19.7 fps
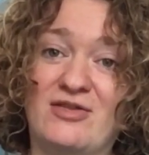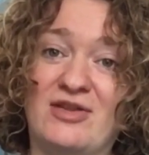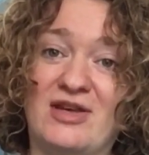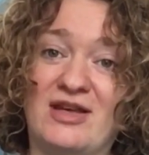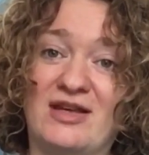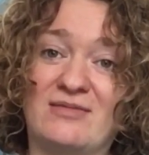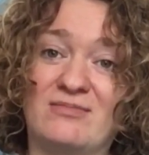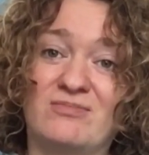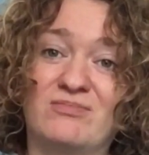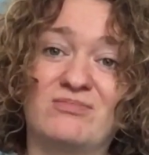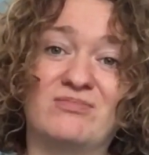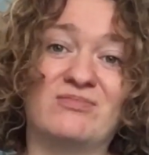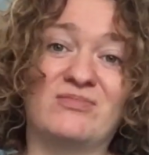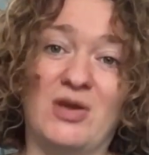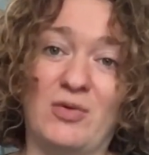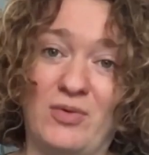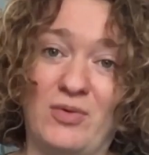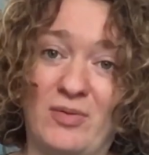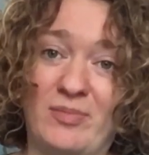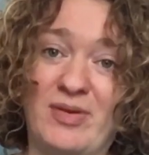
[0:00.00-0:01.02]
That
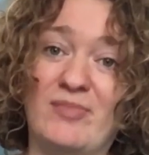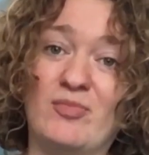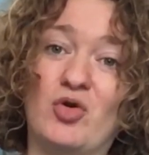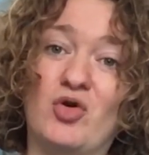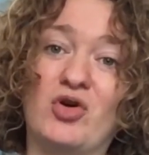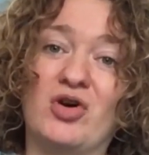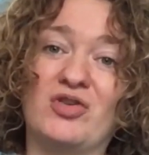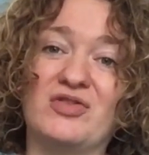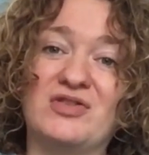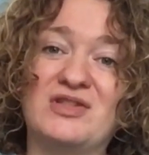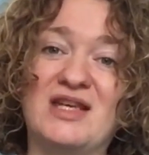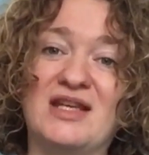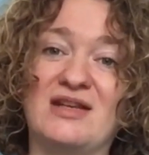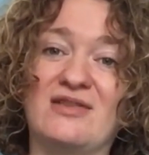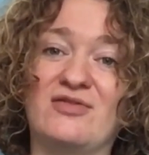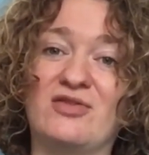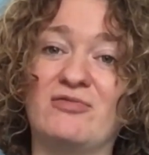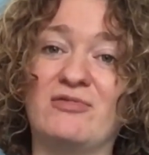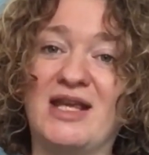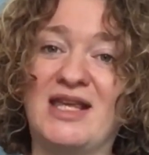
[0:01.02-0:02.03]
there will be more content
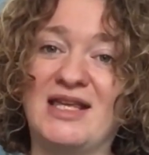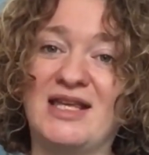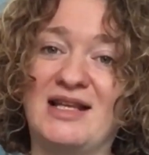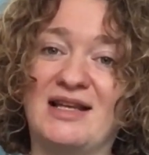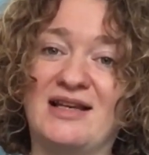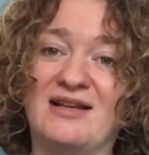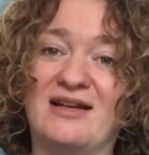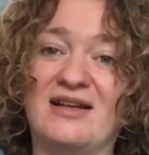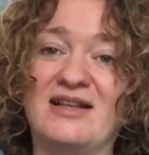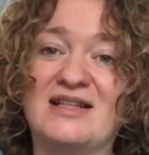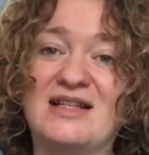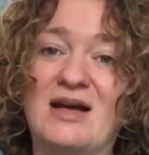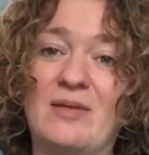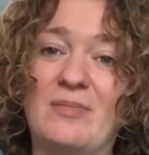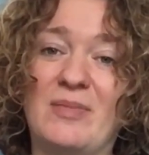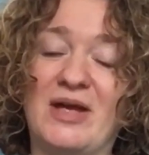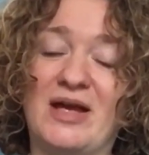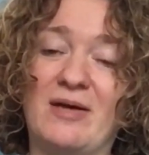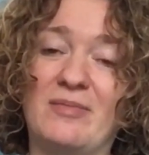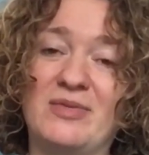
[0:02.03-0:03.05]
of the regular kind
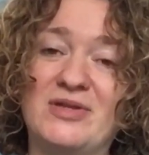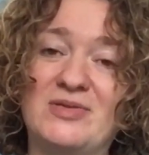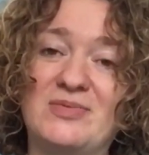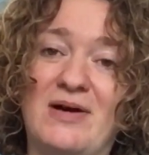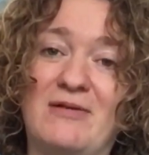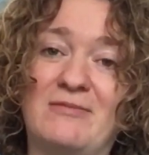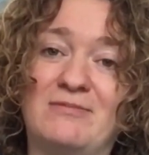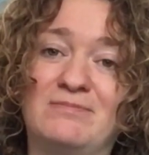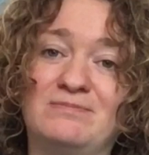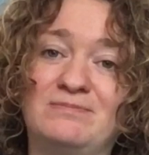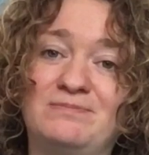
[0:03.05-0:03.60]
coming up as well.